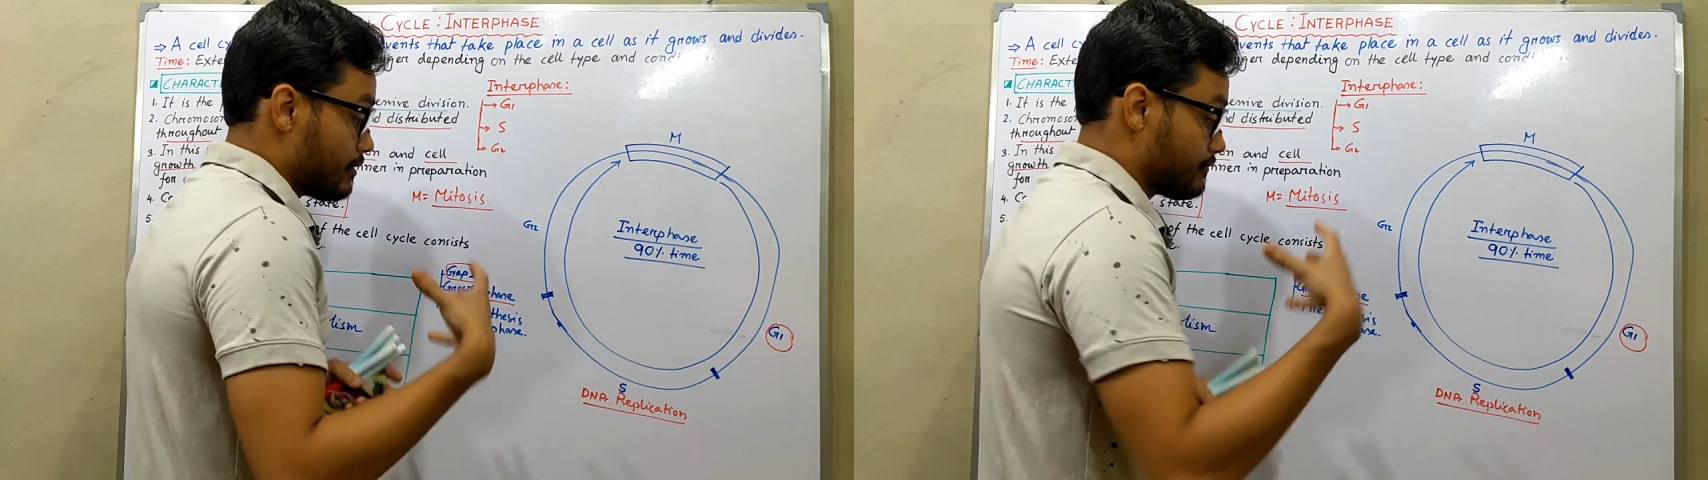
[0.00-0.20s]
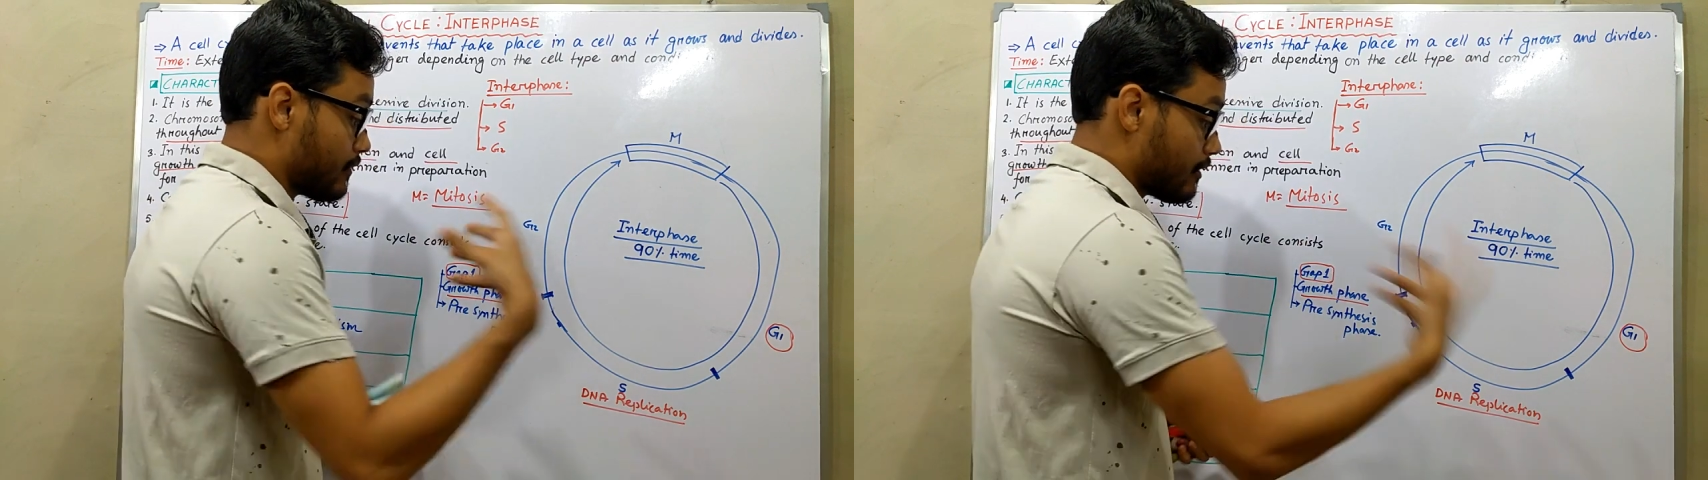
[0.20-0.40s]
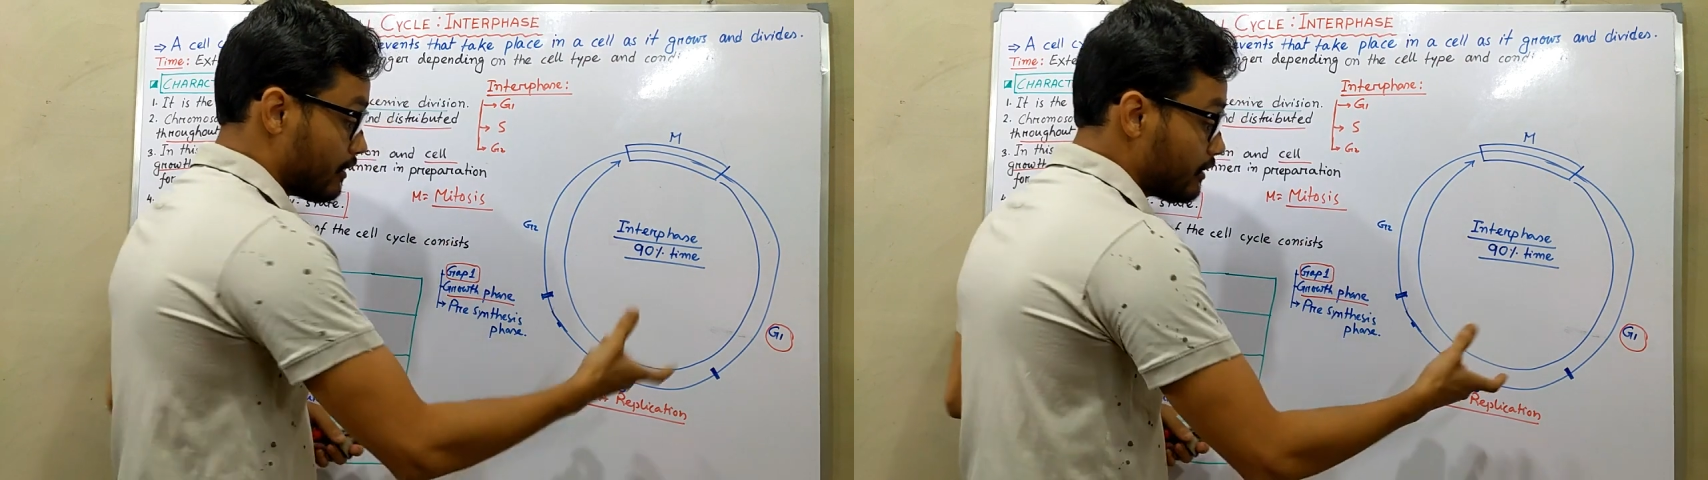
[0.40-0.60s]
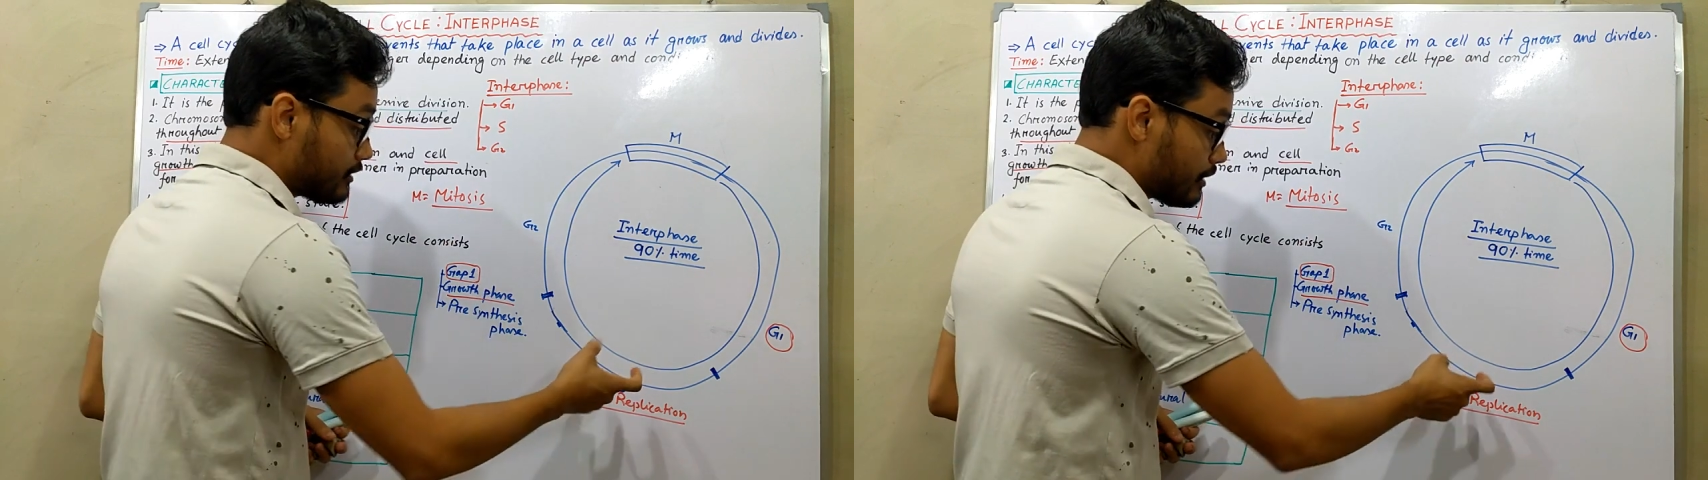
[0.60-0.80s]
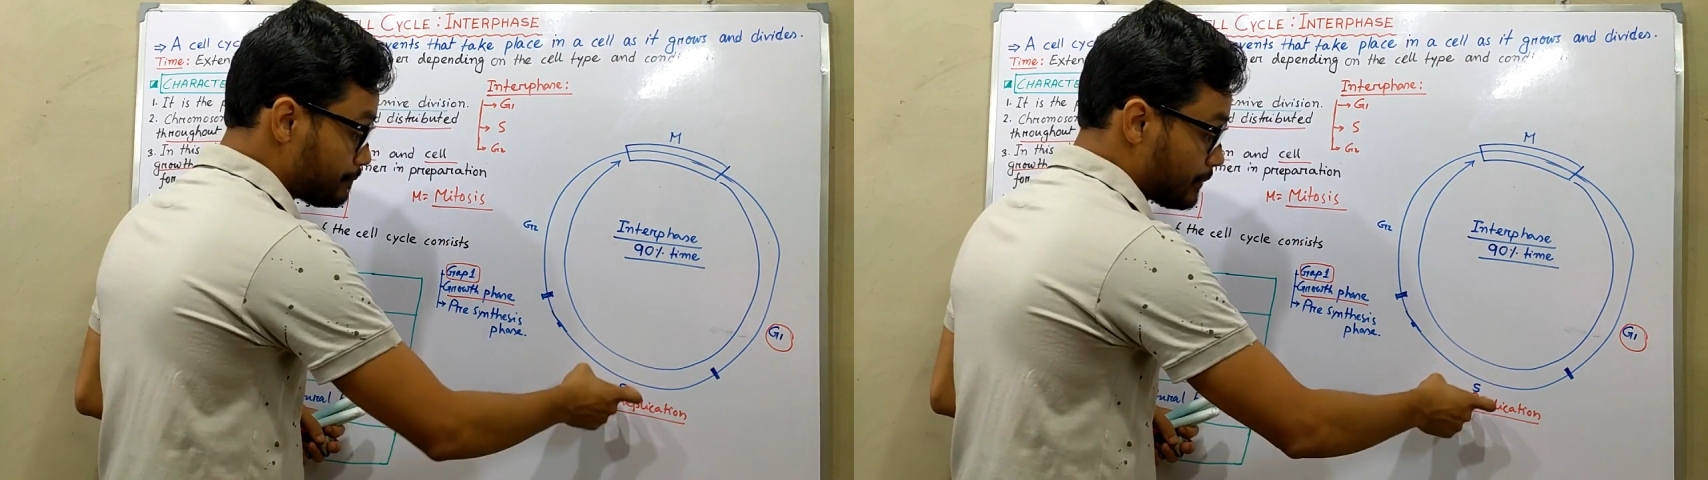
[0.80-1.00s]
for
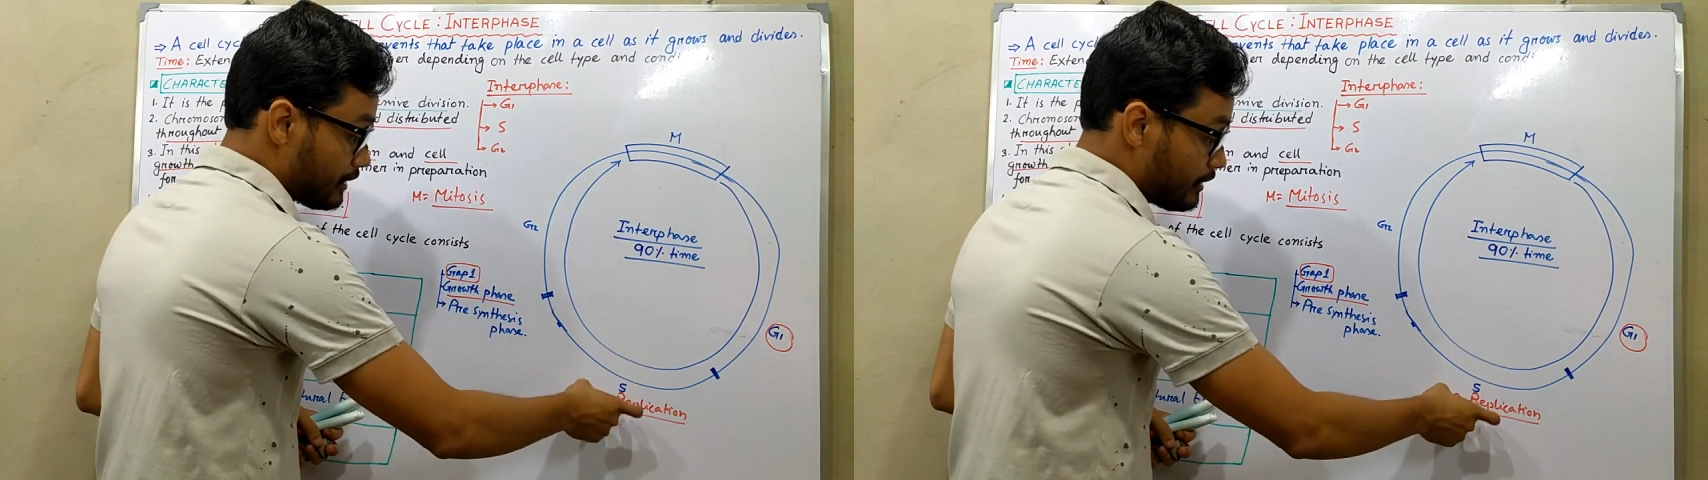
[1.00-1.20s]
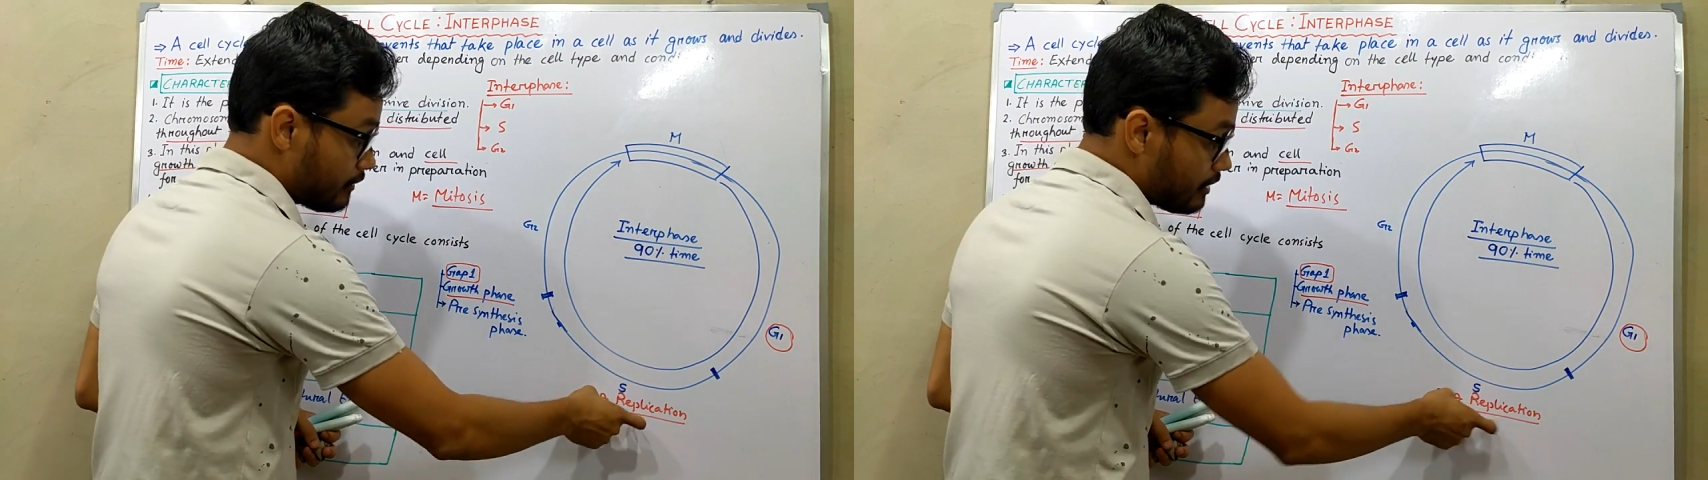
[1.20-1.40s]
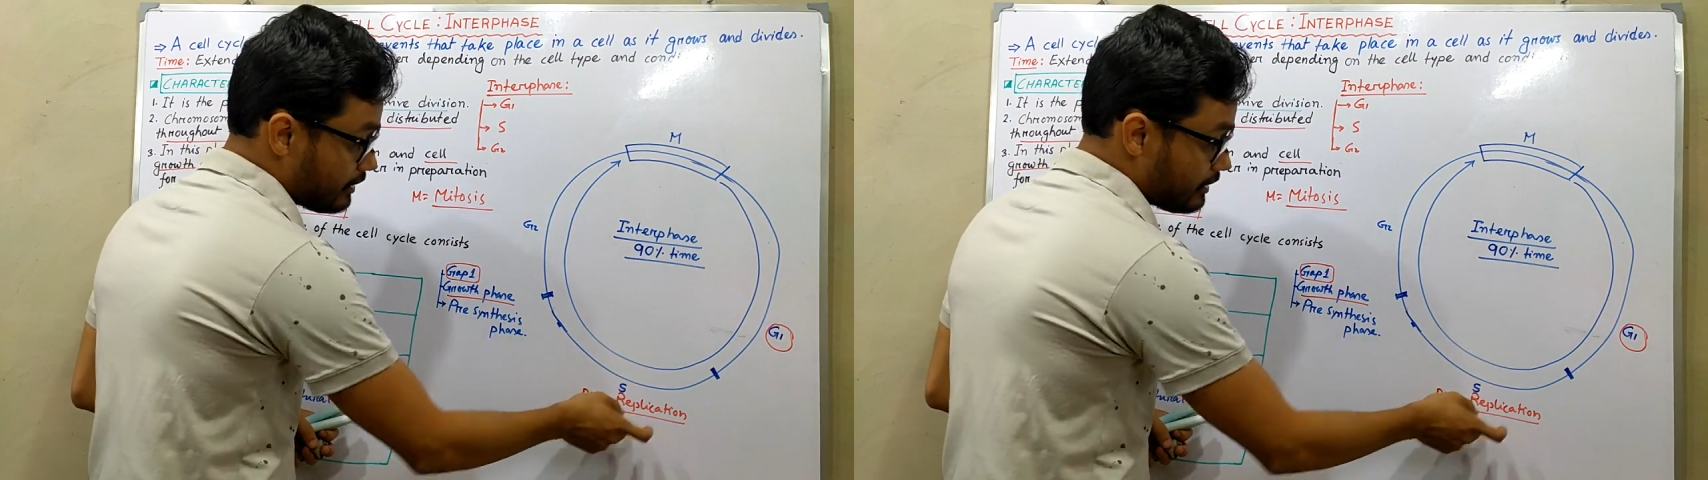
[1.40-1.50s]
the particular